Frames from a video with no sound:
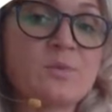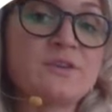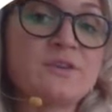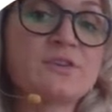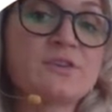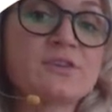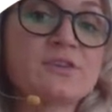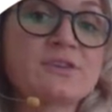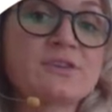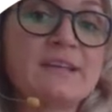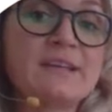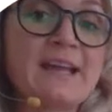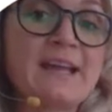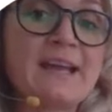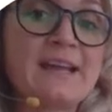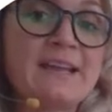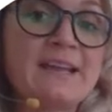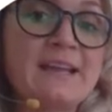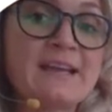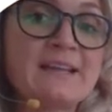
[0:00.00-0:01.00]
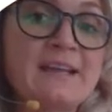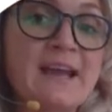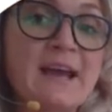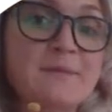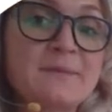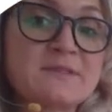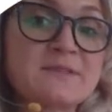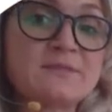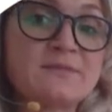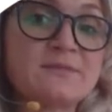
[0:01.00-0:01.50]
when you're creating an
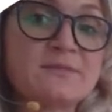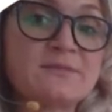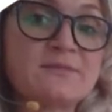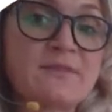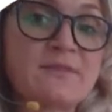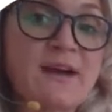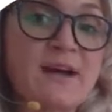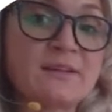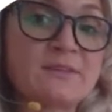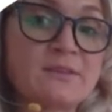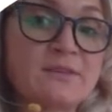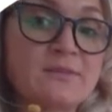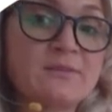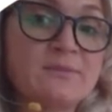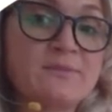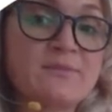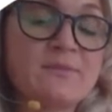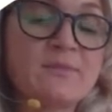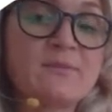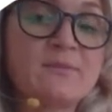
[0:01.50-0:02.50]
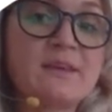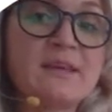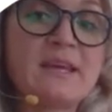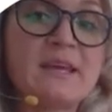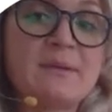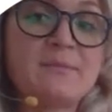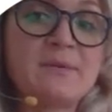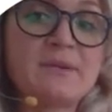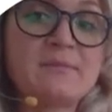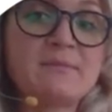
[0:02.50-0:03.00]
absolute value,
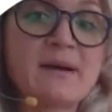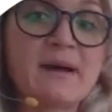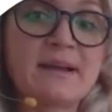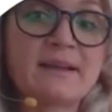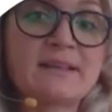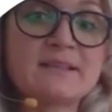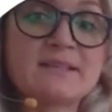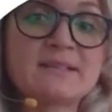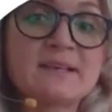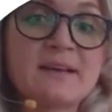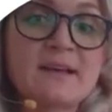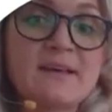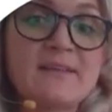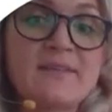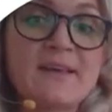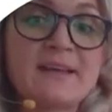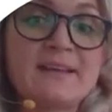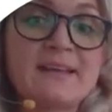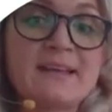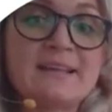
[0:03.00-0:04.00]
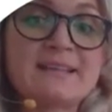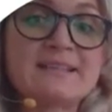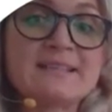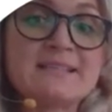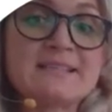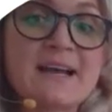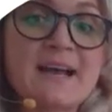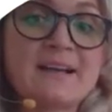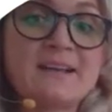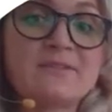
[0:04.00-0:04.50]
keep in mind that
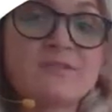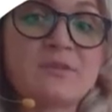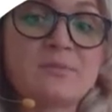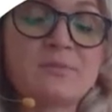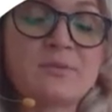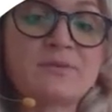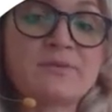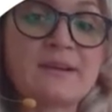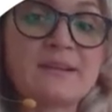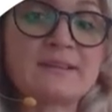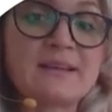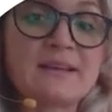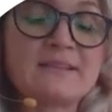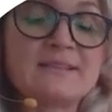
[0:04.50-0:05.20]
inside of the parent,